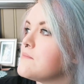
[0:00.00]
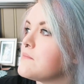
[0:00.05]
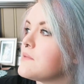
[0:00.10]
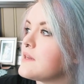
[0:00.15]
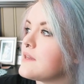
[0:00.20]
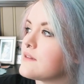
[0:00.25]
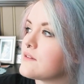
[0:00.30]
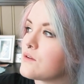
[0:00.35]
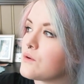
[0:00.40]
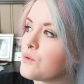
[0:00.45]
but
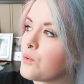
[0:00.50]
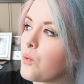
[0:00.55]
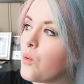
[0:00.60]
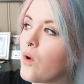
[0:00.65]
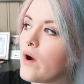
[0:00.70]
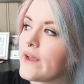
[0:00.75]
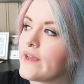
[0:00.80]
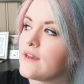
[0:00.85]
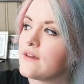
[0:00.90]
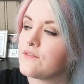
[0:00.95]
it's
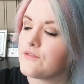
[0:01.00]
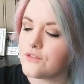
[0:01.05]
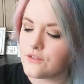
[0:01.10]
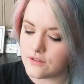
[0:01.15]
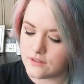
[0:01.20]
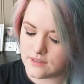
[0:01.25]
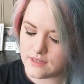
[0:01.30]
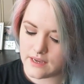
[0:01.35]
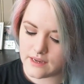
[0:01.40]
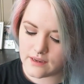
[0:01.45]
quiet for
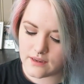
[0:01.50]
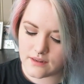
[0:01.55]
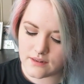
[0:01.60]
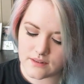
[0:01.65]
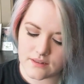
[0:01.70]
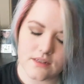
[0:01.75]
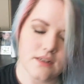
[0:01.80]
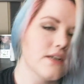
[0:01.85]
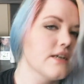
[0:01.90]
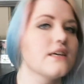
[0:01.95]
a
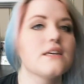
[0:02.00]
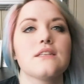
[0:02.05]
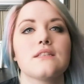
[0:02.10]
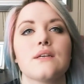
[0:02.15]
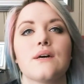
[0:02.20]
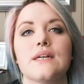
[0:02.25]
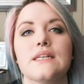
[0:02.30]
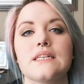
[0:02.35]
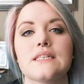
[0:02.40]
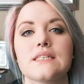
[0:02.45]
second,
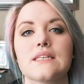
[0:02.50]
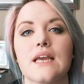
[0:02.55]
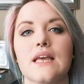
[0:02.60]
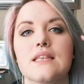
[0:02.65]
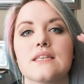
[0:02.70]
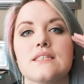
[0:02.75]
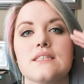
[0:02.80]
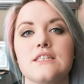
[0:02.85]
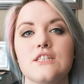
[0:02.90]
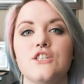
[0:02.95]
so I need to get
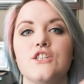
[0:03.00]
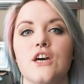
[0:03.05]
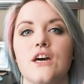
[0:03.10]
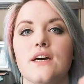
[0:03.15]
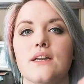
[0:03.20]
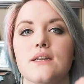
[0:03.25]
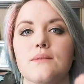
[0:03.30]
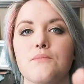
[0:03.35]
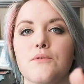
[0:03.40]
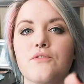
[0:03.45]
this
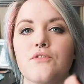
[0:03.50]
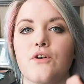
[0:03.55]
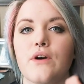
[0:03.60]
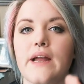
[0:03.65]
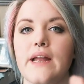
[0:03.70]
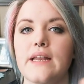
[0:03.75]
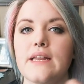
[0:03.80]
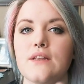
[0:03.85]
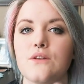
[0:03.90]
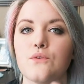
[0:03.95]
done before
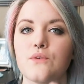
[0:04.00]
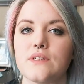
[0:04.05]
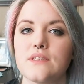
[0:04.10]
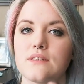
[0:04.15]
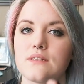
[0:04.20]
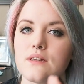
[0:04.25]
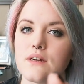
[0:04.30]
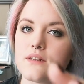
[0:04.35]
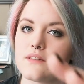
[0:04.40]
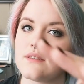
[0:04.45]
any noise
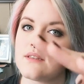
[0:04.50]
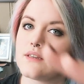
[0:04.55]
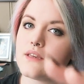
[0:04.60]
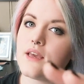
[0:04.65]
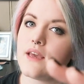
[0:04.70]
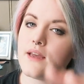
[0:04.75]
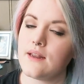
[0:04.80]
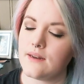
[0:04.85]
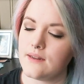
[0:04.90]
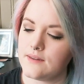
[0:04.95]
starts
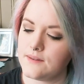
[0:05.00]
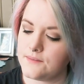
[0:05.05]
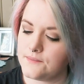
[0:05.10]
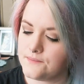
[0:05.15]
again.